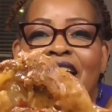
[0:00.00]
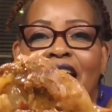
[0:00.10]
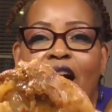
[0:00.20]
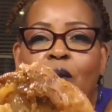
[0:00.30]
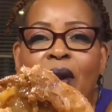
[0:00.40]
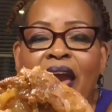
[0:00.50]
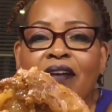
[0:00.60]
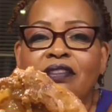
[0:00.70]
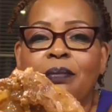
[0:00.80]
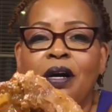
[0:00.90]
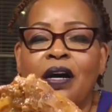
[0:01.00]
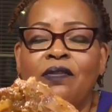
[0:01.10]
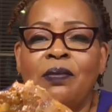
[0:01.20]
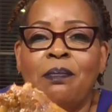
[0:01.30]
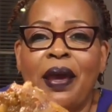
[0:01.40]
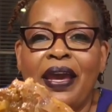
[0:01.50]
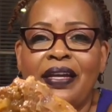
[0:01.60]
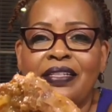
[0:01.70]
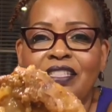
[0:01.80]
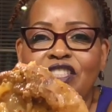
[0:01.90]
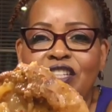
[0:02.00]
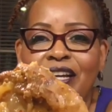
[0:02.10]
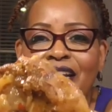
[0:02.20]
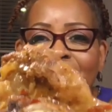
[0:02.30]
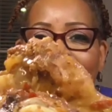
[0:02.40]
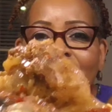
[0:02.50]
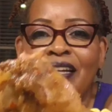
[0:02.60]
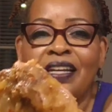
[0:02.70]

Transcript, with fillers: Y'all, we have some oven baked chicken,